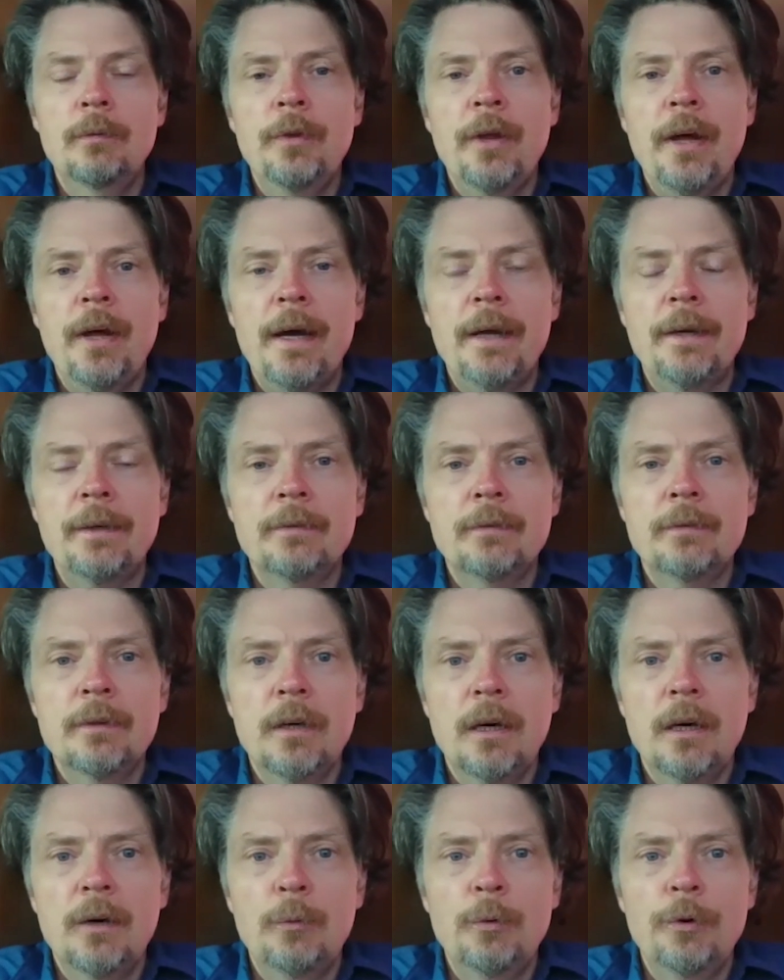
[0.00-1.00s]
that
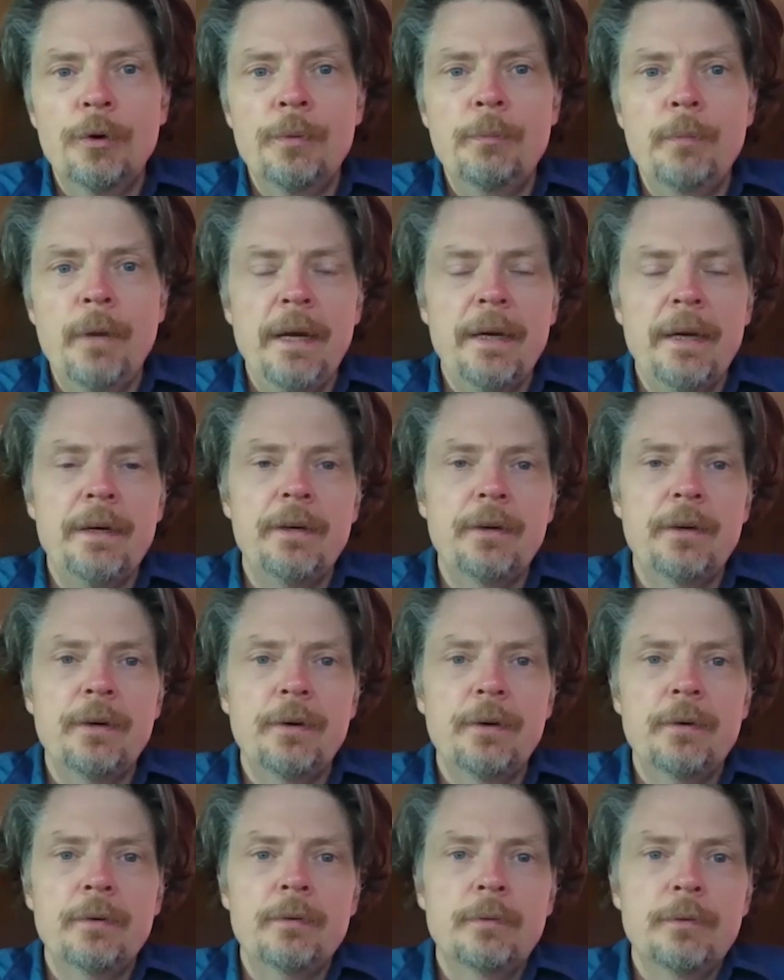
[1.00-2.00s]
uh, would make
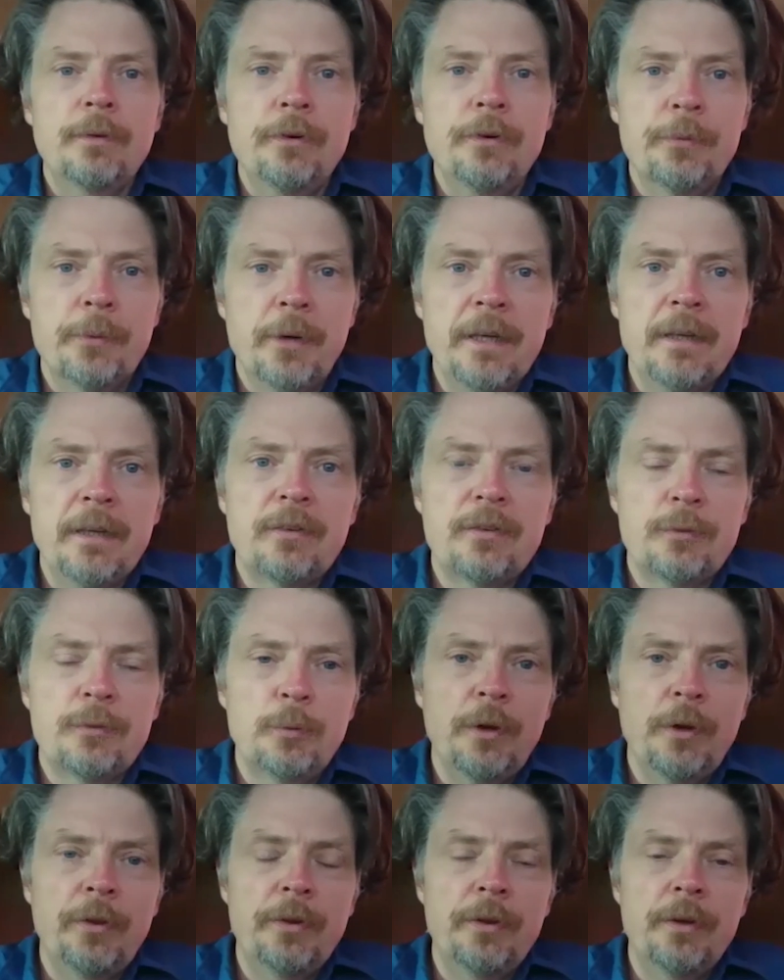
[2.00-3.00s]
your drinks
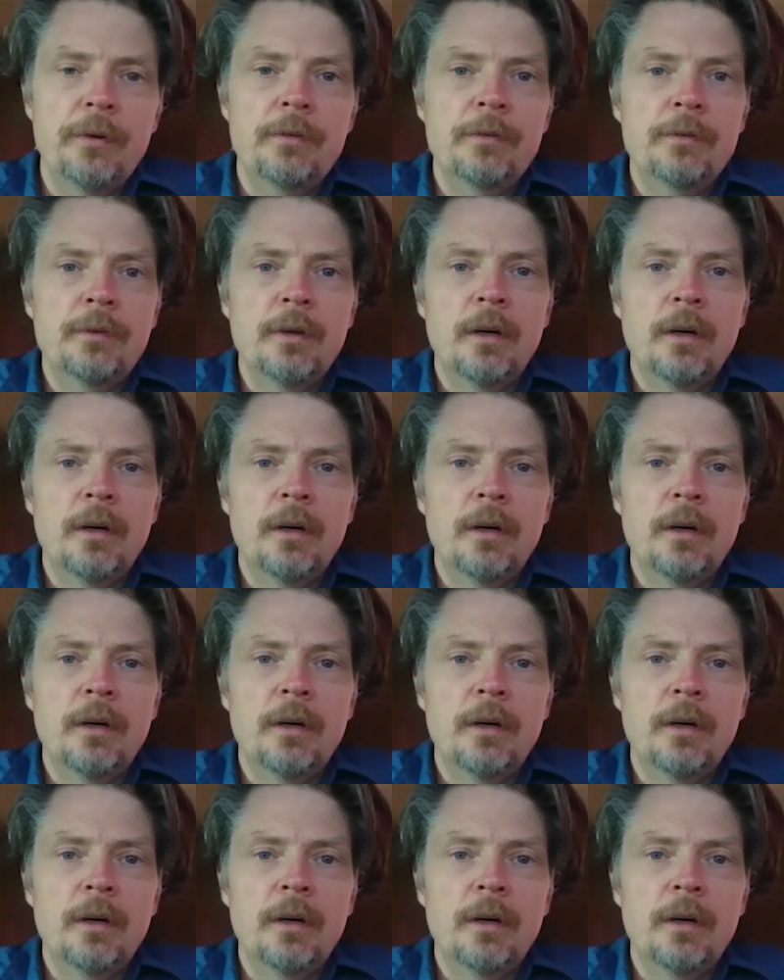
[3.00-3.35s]
with a,